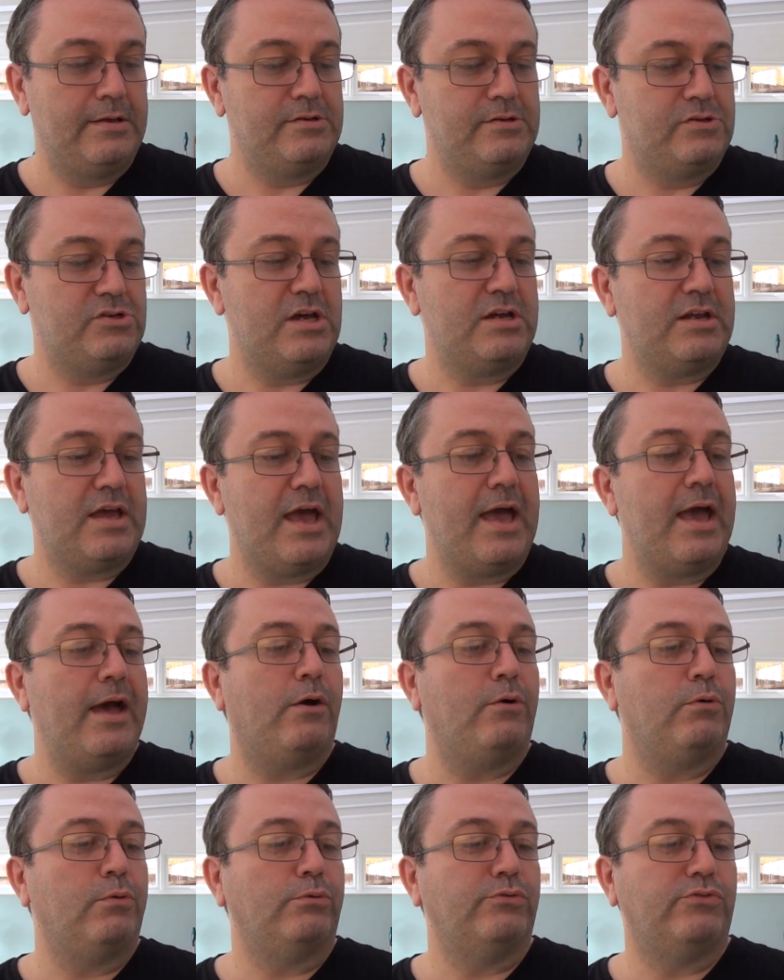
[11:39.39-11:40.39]
Cheddar
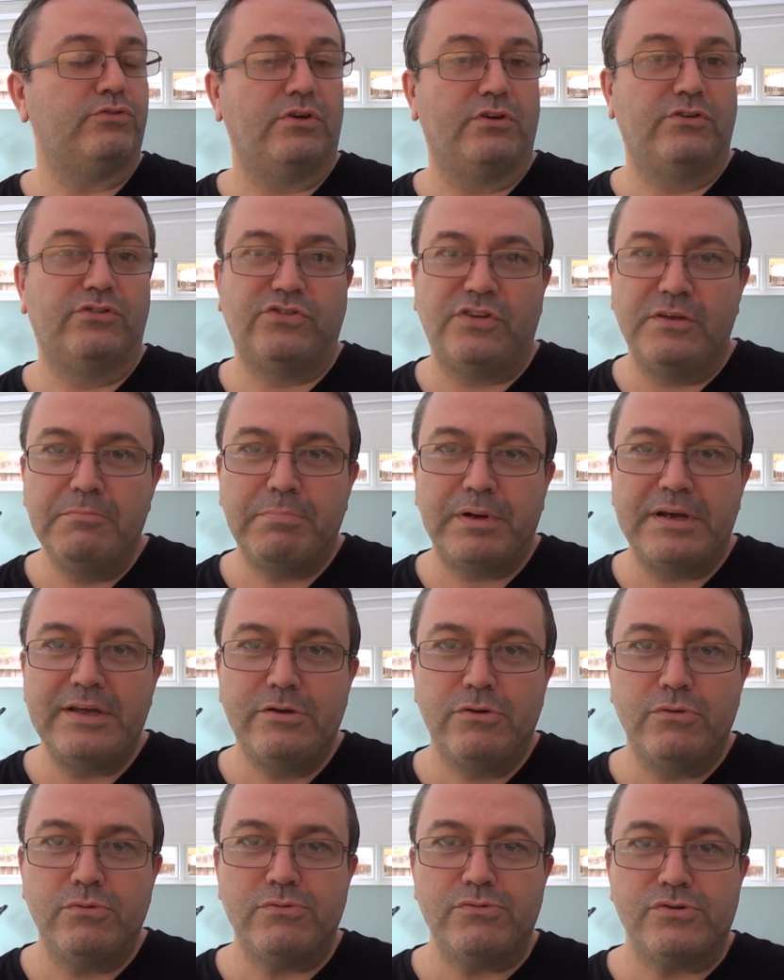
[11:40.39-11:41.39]
Owls, simply
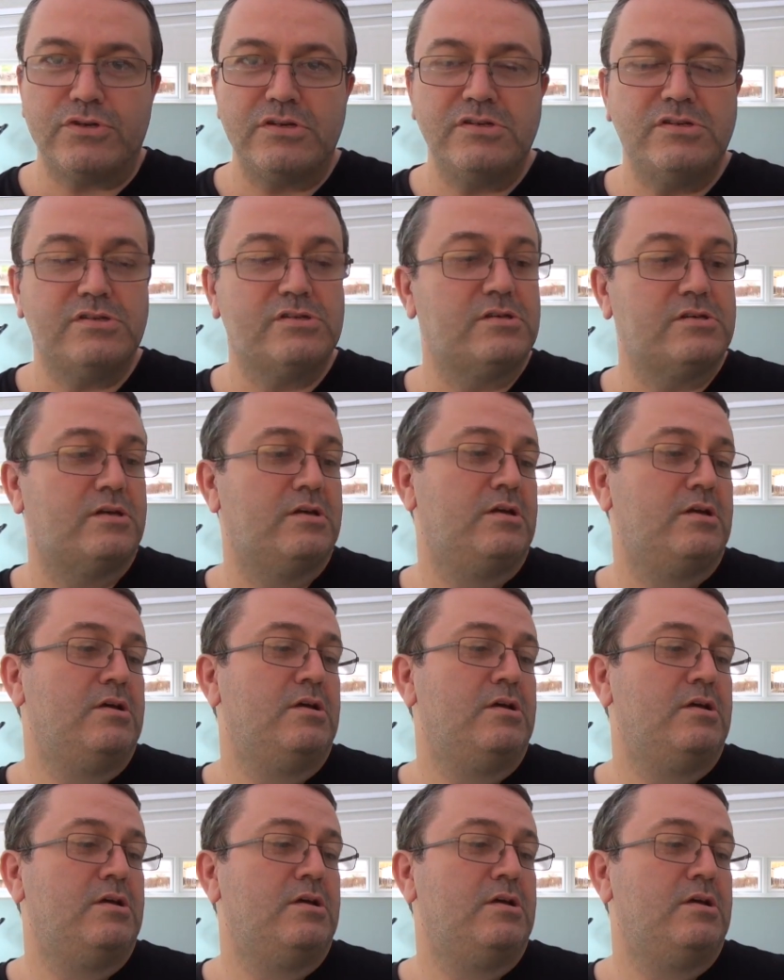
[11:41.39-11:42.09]
gorgeous.